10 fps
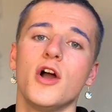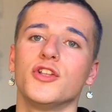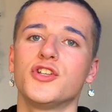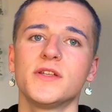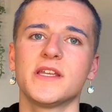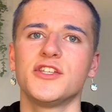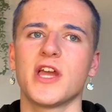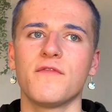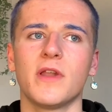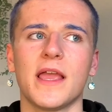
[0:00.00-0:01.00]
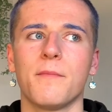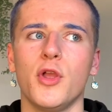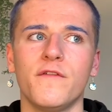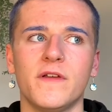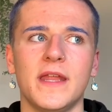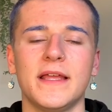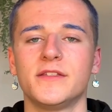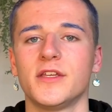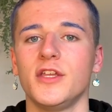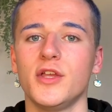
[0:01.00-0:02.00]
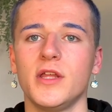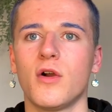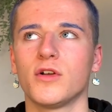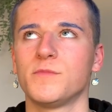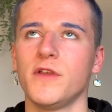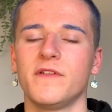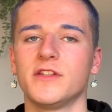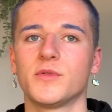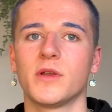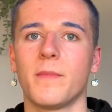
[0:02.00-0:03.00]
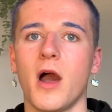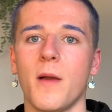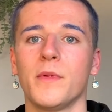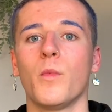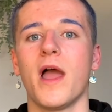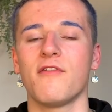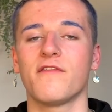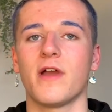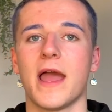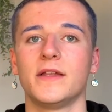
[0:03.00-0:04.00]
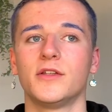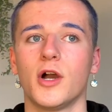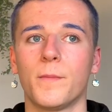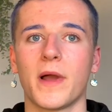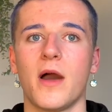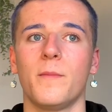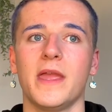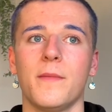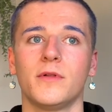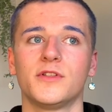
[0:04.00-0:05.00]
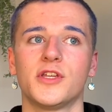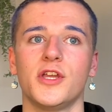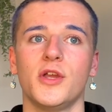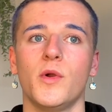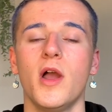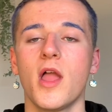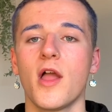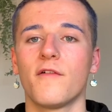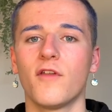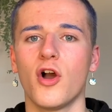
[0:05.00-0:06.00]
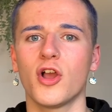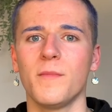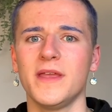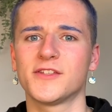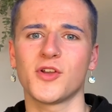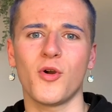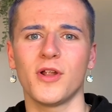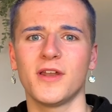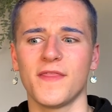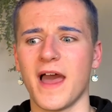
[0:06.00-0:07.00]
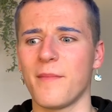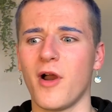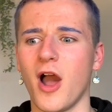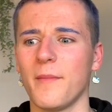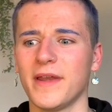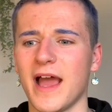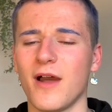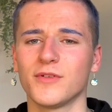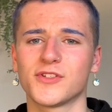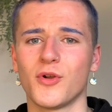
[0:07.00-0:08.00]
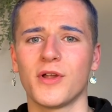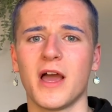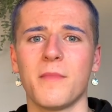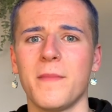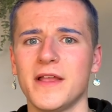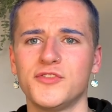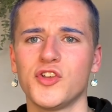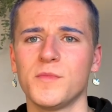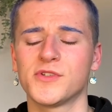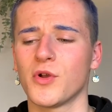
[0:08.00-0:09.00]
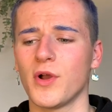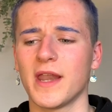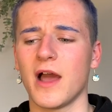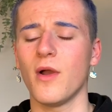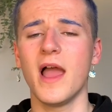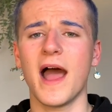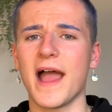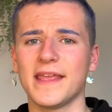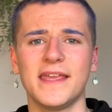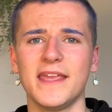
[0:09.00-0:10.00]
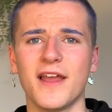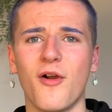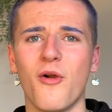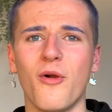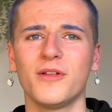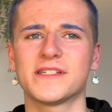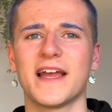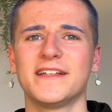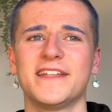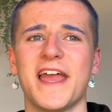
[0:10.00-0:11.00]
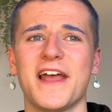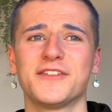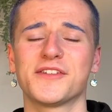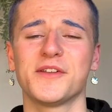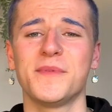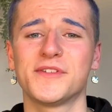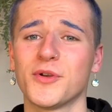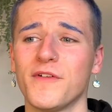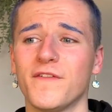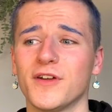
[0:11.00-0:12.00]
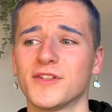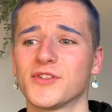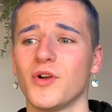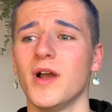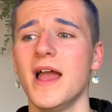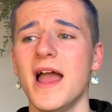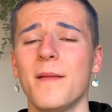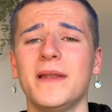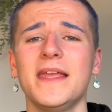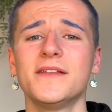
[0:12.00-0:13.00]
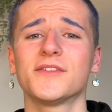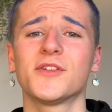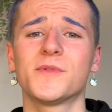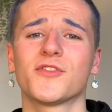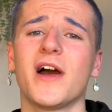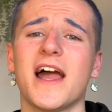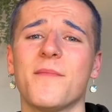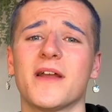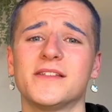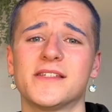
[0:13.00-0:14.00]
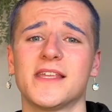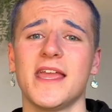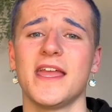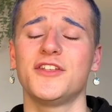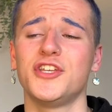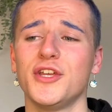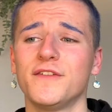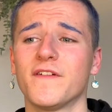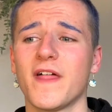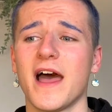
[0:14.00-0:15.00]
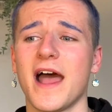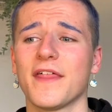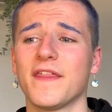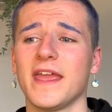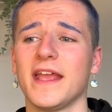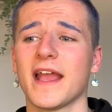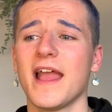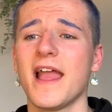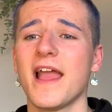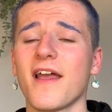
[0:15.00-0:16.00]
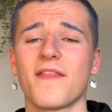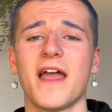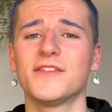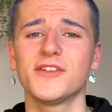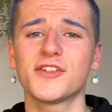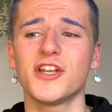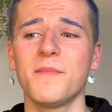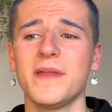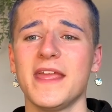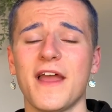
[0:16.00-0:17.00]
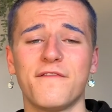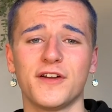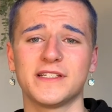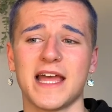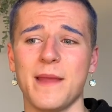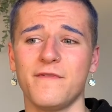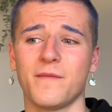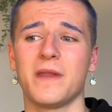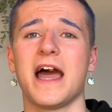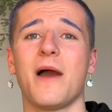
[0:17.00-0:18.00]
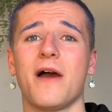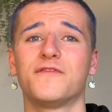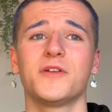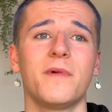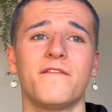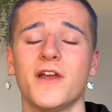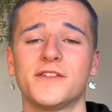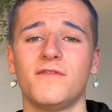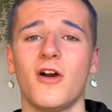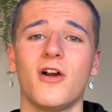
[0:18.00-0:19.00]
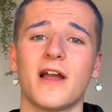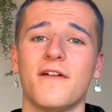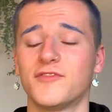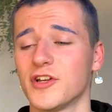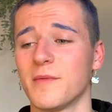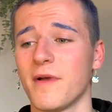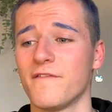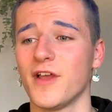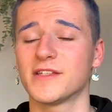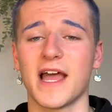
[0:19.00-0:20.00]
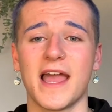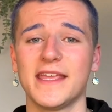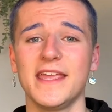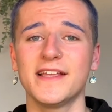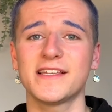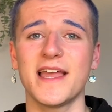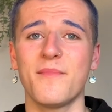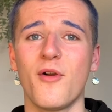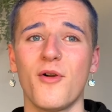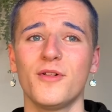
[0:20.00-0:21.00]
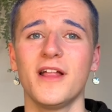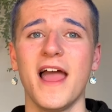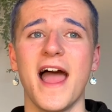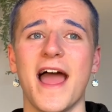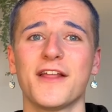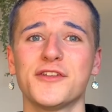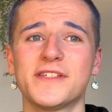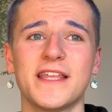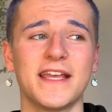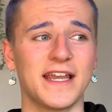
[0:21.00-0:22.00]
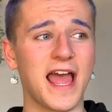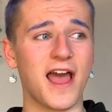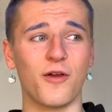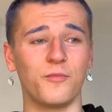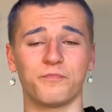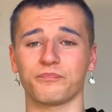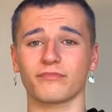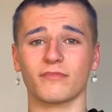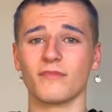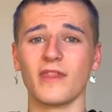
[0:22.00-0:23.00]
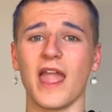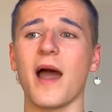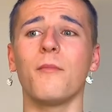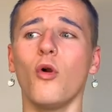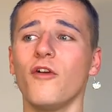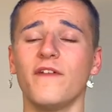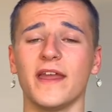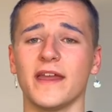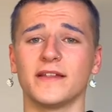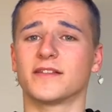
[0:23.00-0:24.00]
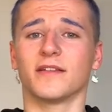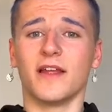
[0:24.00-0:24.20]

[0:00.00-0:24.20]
just in general, like moving into uni halls, moving into an apartment, wherever I end up, I'll be able to vlog me sorting that apartment out, sorting out my bedroom, sorting out IKEA halls, and yeah, it's just going to be so fun. So please subscribe and stay tuned for that. I think that it's just going to be a fun time from now. I've done my first vlog, I've done my first IKEA type haul, and I just think now I'm motivated.